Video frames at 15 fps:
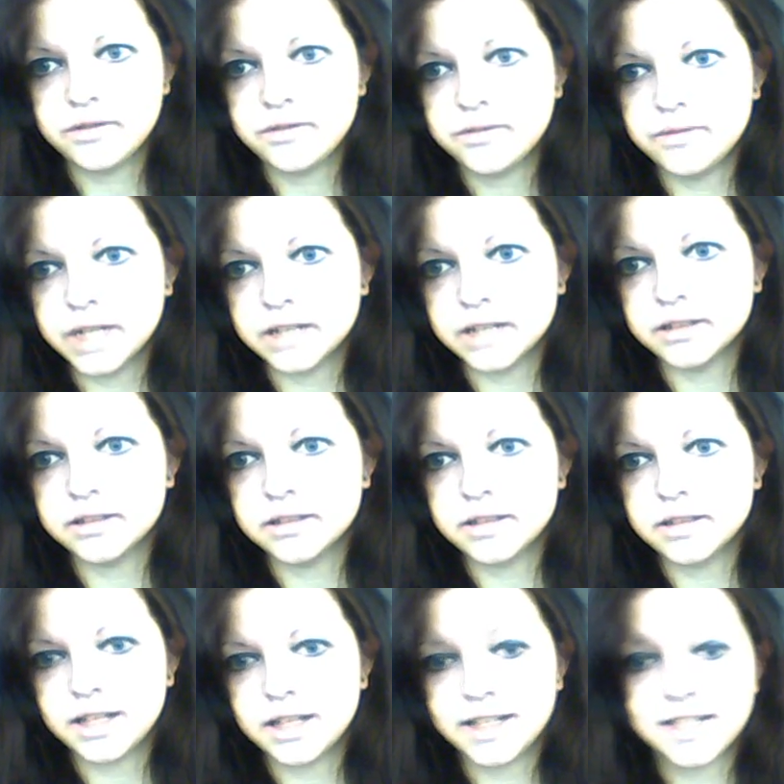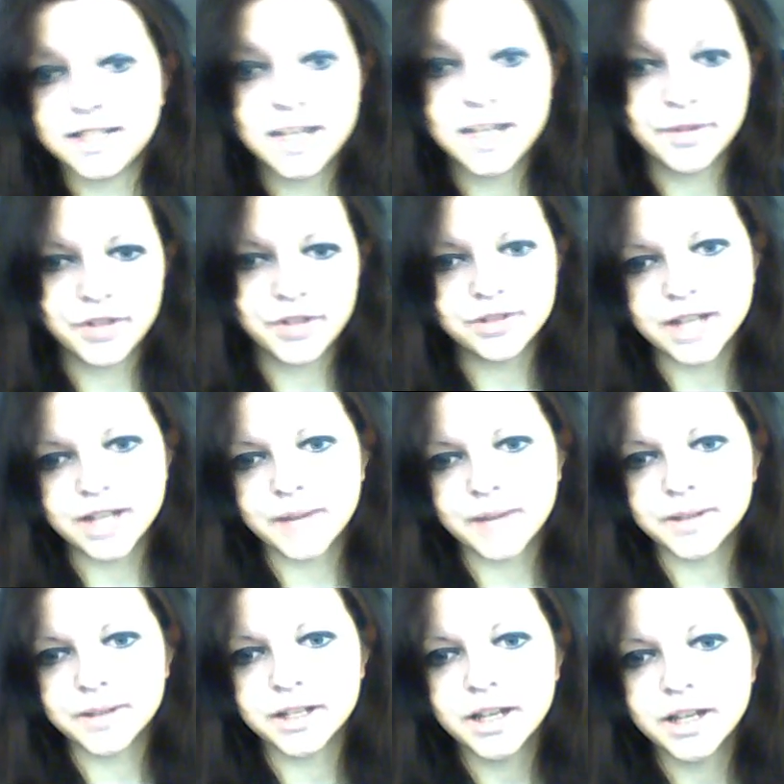well, I like to keep my viewers
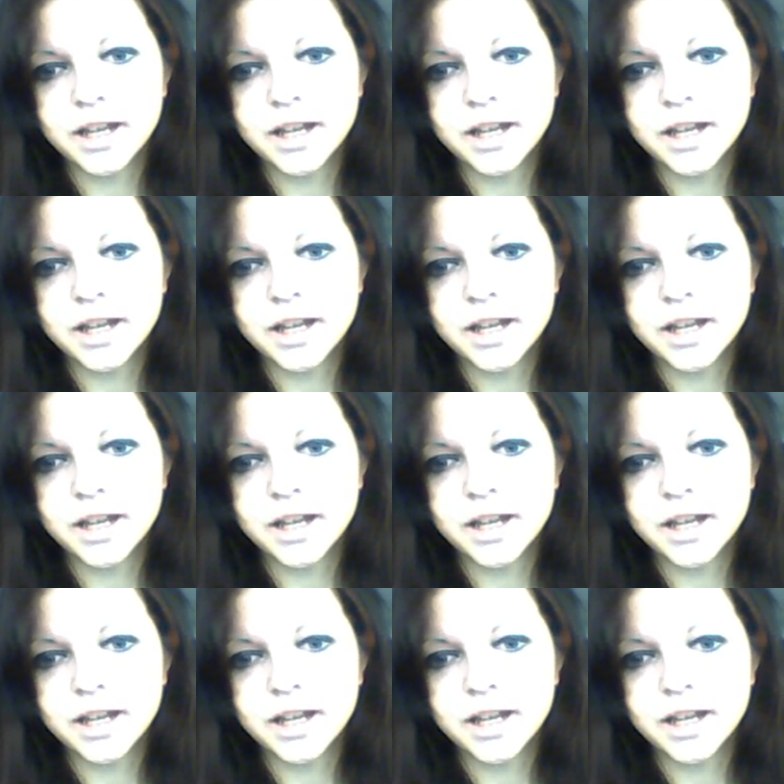happy.